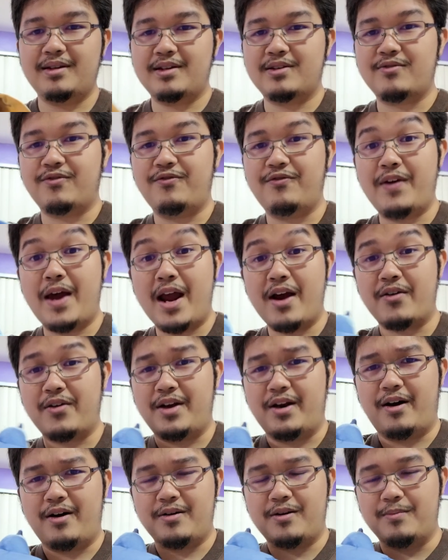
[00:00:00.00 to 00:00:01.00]
It's
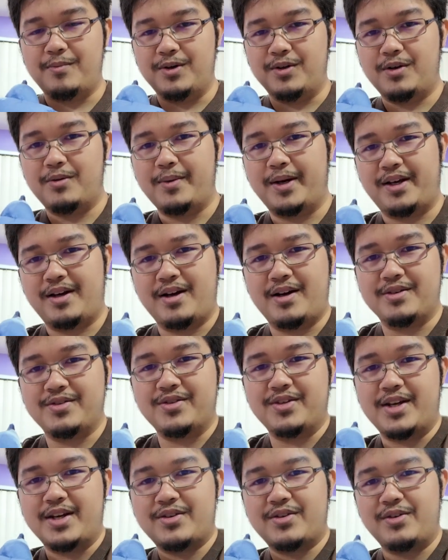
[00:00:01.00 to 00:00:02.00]
very huggable. Oh my
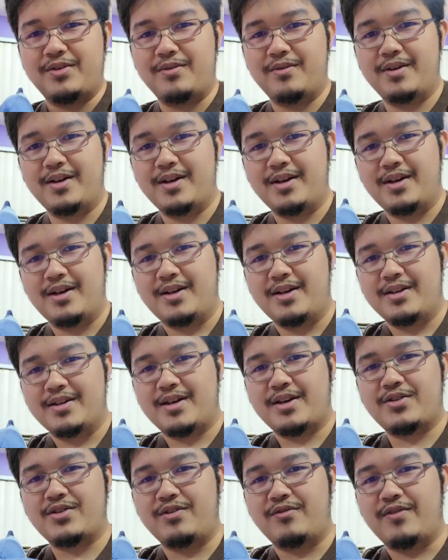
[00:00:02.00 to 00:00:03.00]
gosh, it's actually
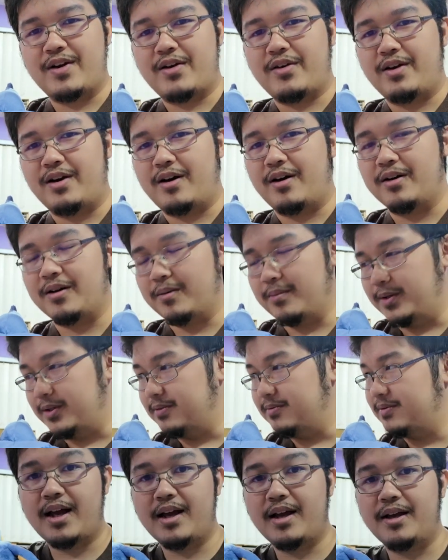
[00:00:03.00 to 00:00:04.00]
very
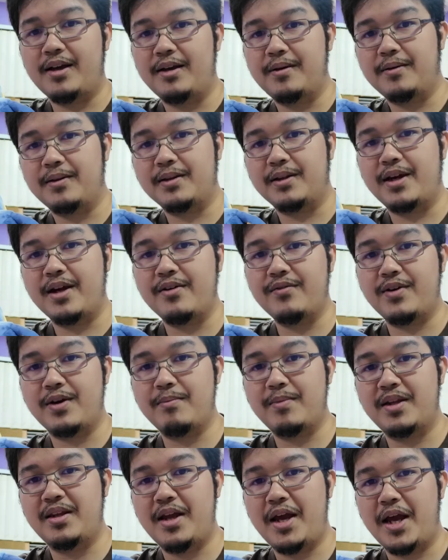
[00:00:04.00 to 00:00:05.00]
huggable. I'll give
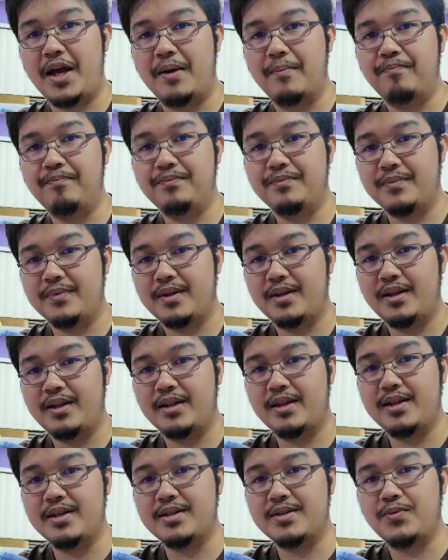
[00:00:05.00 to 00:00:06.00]
him a name.
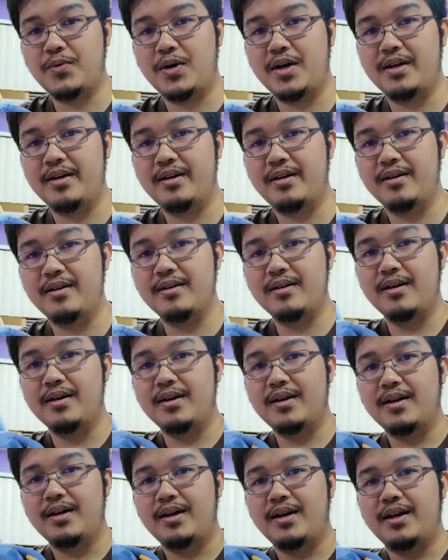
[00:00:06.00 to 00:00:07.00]
This one
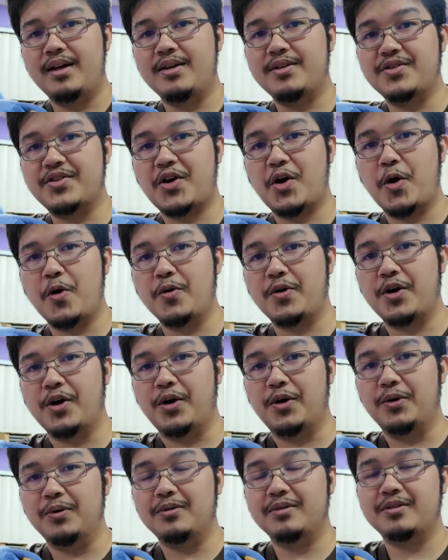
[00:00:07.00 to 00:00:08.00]
is
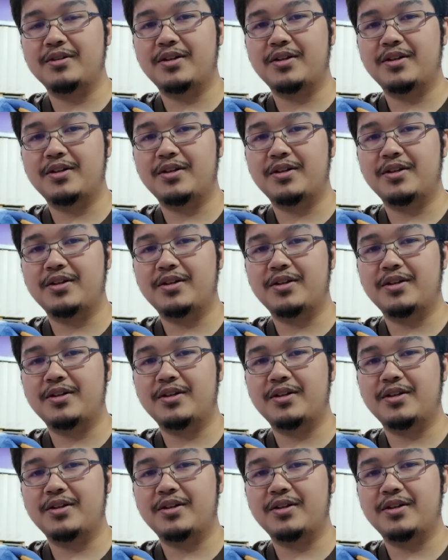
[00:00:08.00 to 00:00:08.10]
Coco.